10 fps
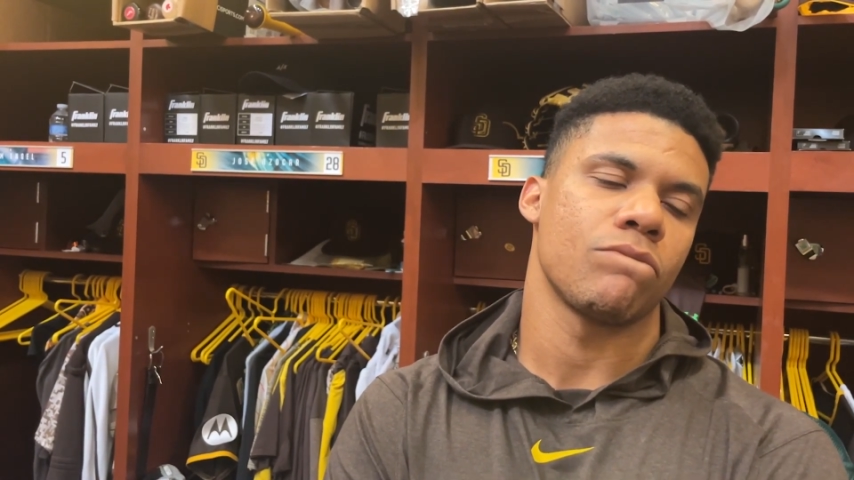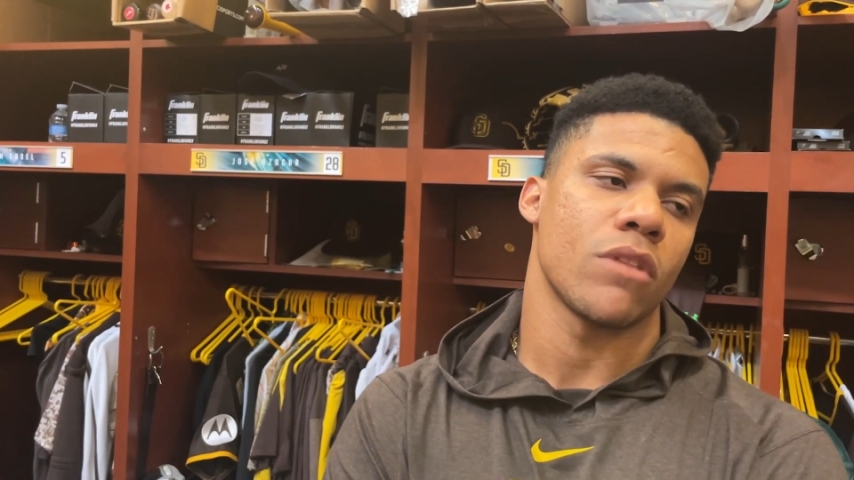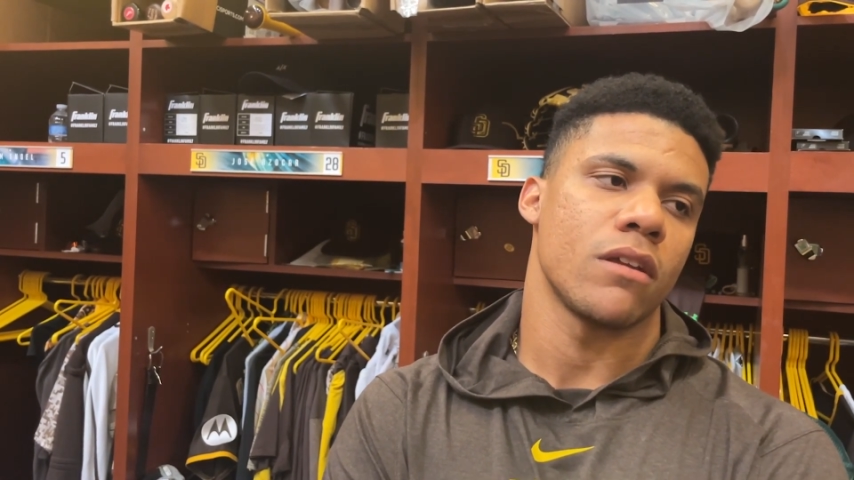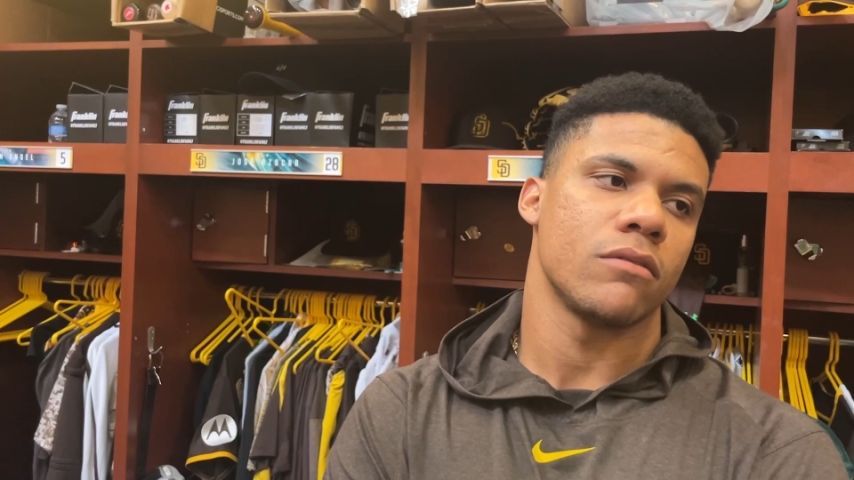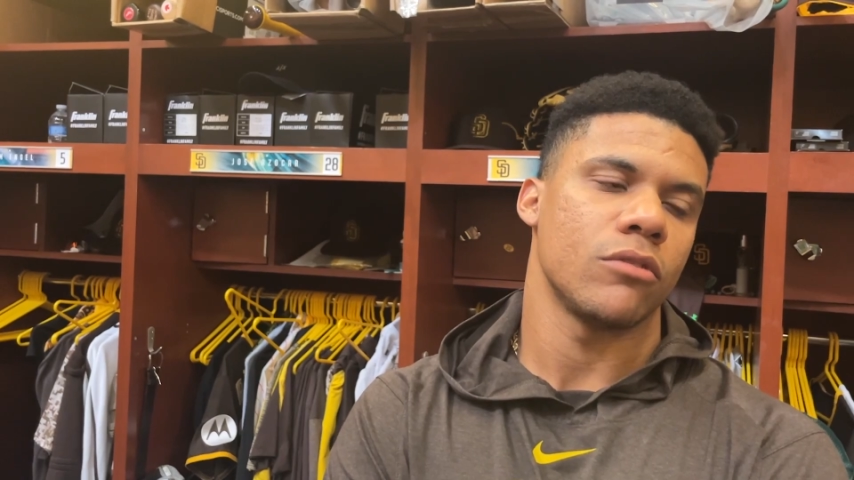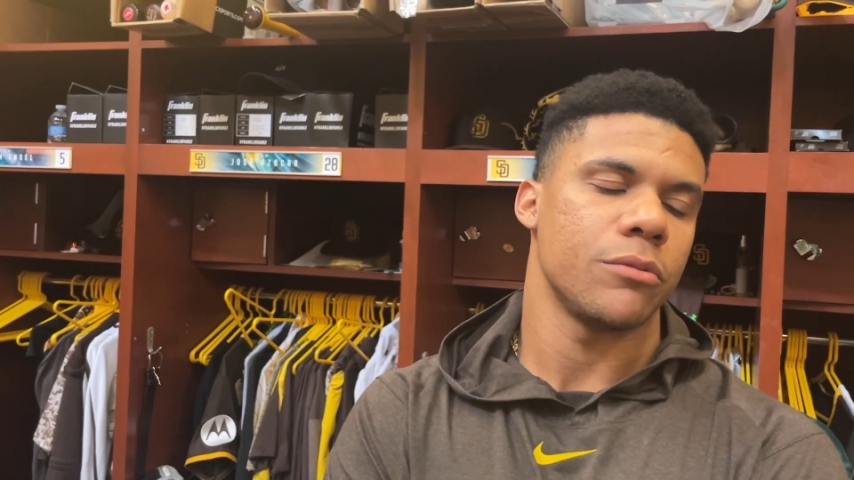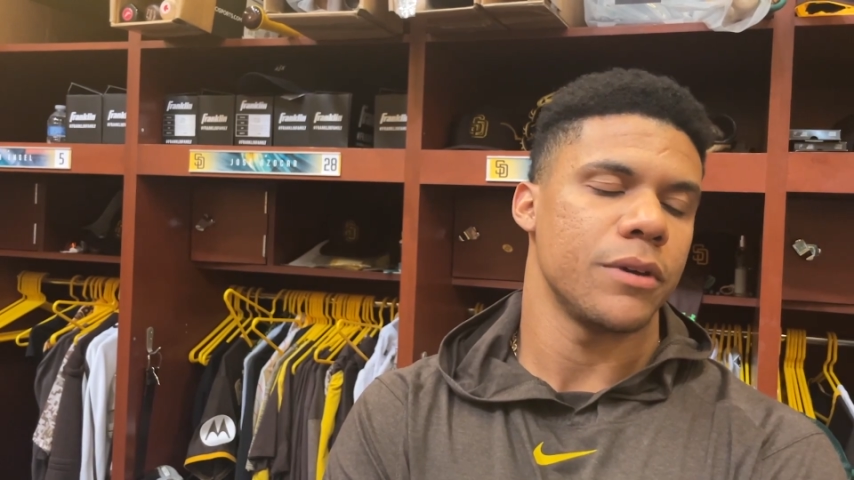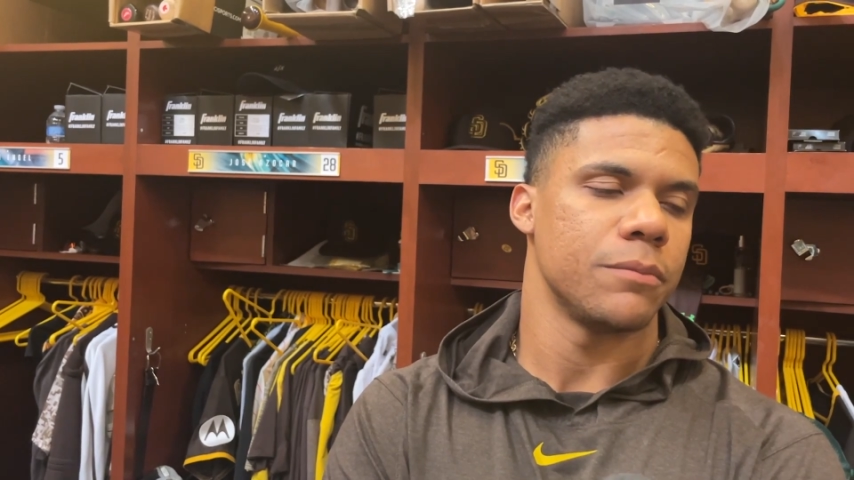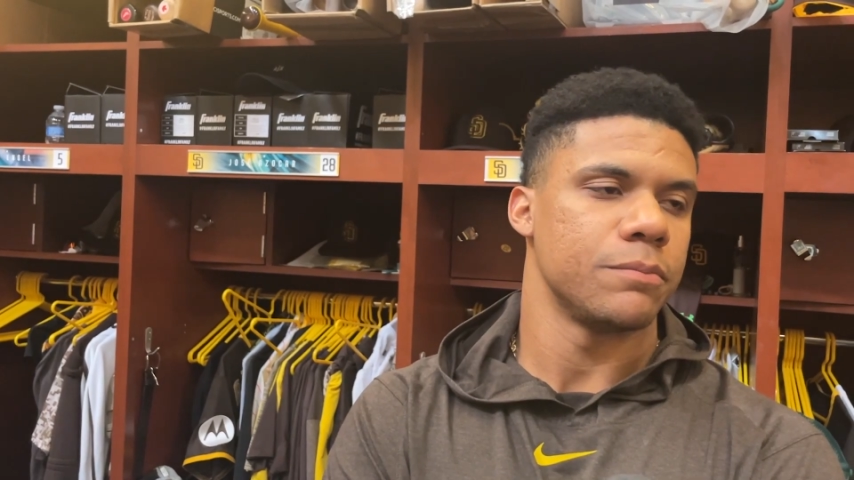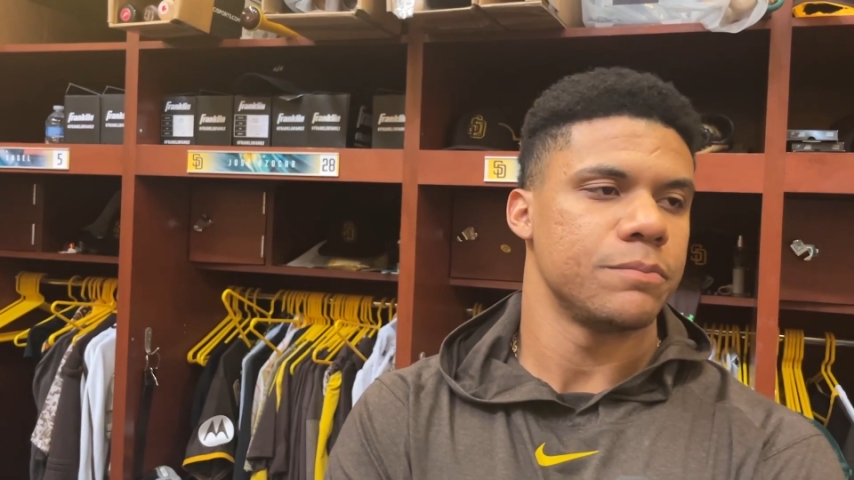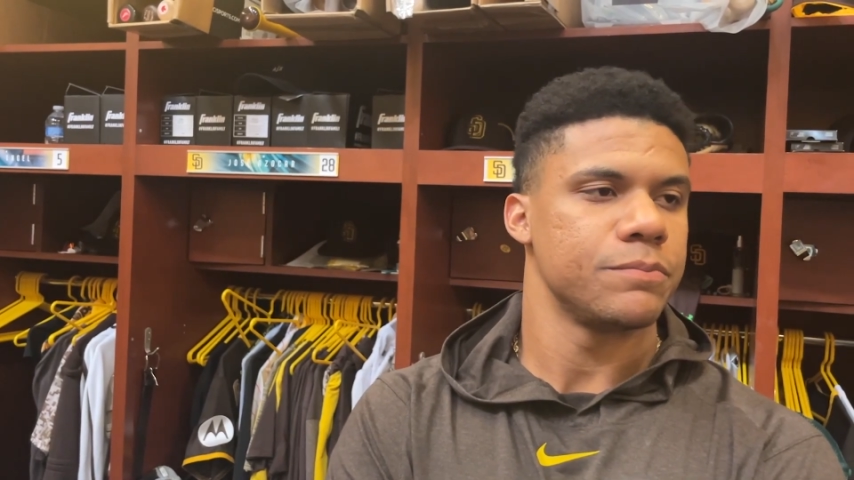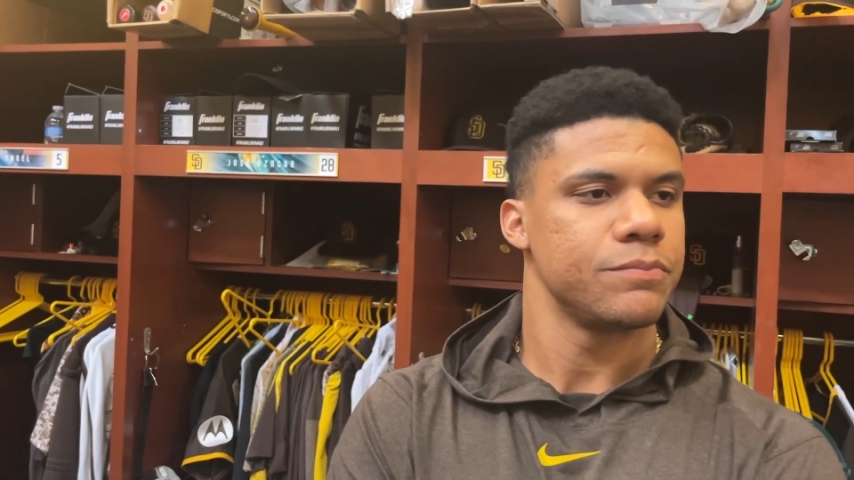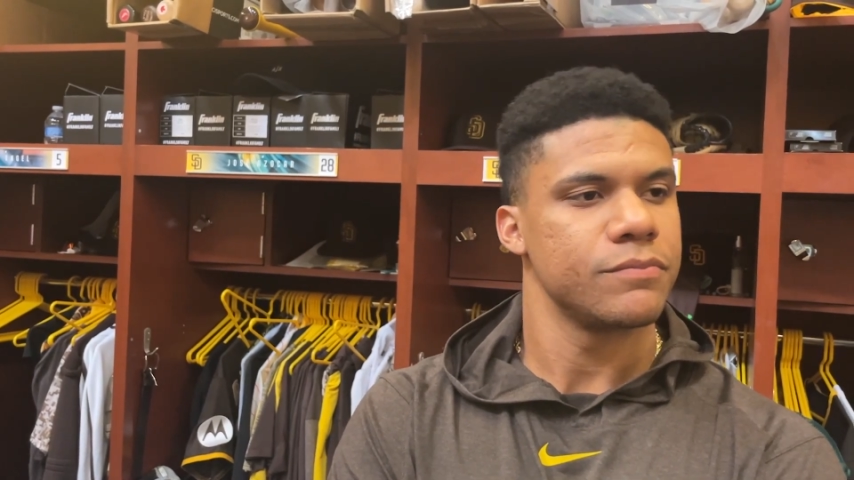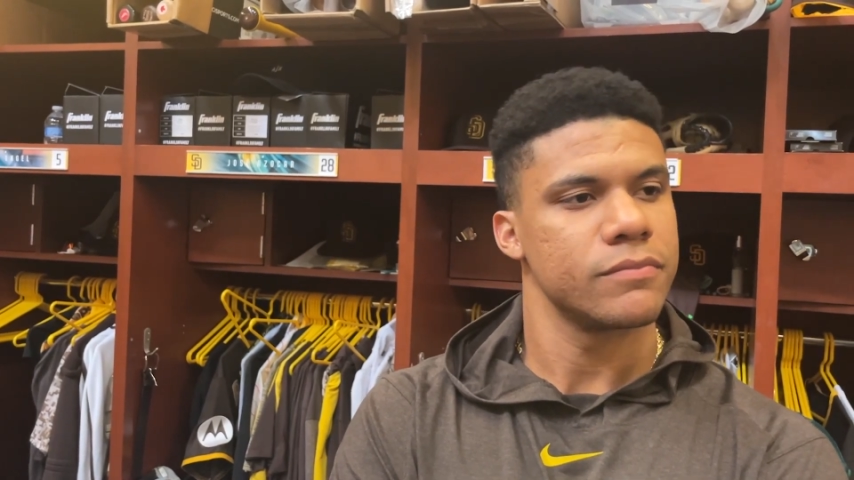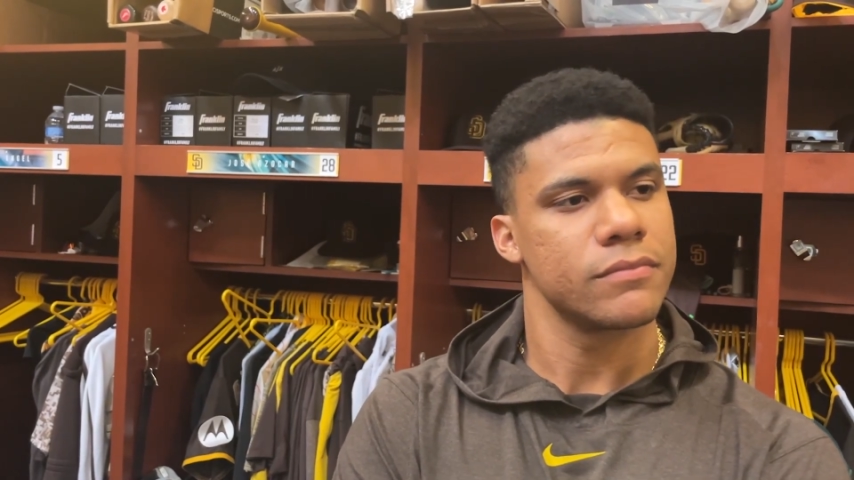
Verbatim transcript: what do you mean how you're seeing